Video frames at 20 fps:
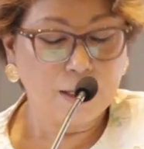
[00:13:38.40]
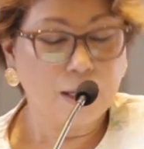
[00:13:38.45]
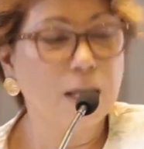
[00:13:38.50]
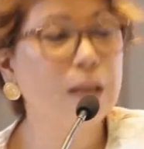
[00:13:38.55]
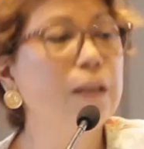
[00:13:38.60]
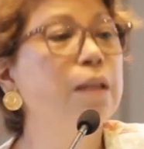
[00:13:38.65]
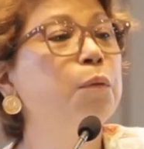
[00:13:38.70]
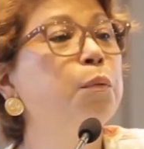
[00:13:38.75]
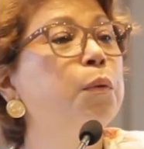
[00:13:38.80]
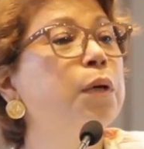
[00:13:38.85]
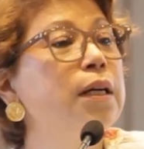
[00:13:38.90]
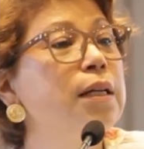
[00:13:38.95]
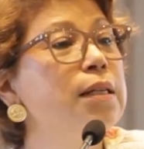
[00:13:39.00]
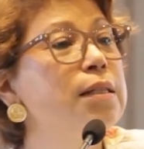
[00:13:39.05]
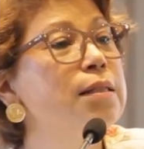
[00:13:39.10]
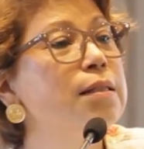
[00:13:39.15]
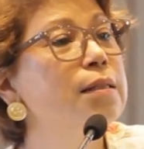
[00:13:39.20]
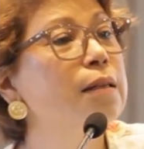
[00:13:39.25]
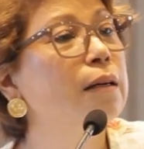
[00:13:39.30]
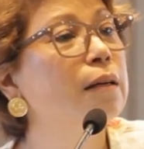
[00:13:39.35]
In the
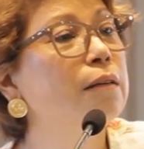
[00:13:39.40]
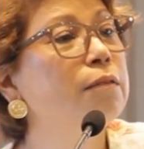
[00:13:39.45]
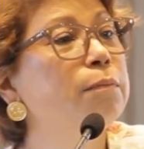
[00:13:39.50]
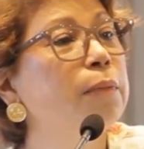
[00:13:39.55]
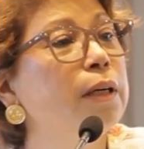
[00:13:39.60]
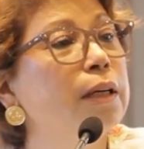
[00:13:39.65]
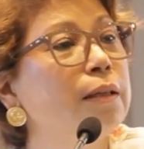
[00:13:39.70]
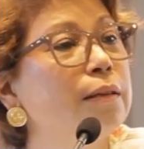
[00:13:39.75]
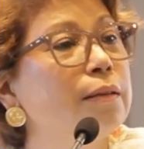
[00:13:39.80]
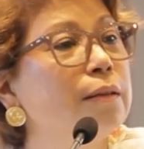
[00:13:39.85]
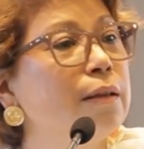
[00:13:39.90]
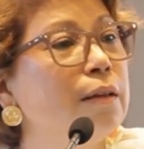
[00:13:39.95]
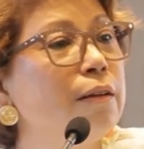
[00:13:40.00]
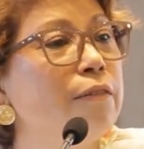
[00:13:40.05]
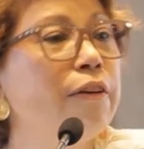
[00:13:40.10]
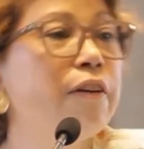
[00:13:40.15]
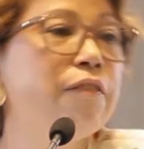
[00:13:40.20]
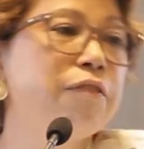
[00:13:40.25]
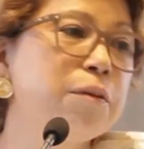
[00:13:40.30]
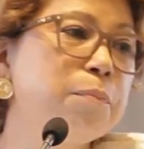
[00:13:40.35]
words of my
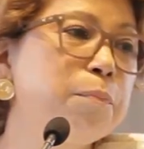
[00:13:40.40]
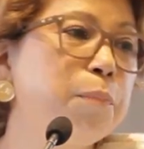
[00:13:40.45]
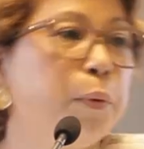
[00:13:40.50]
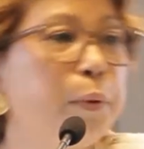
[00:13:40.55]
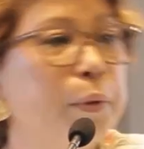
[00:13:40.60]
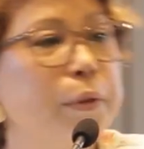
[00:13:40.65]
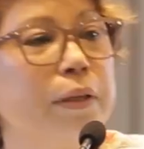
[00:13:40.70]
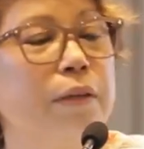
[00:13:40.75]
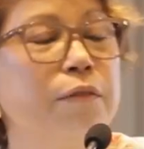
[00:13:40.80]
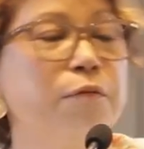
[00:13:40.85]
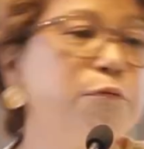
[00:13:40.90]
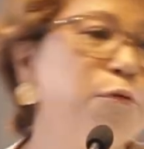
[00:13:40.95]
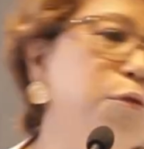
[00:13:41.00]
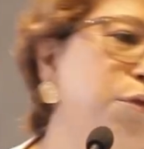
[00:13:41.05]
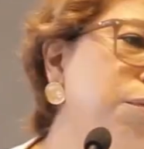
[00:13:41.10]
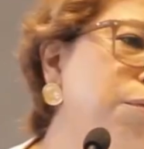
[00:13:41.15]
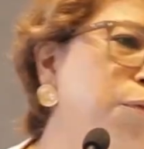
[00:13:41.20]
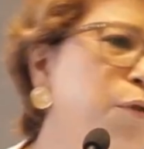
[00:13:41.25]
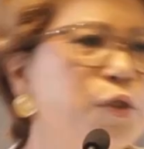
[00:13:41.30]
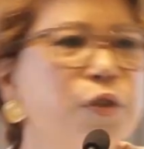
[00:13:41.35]
favorite poet,
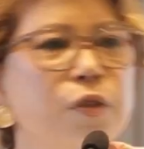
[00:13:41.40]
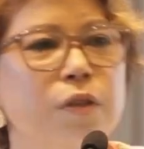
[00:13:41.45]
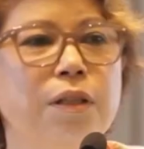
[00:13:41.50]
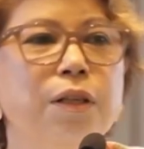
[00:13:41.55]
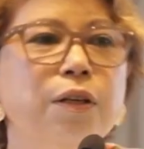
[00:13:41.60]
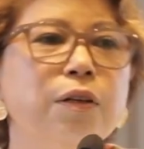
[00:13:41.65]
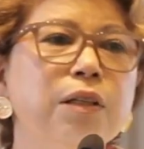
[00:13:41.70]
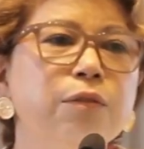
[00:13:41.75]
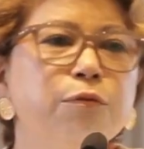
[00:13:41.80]
unfortunately or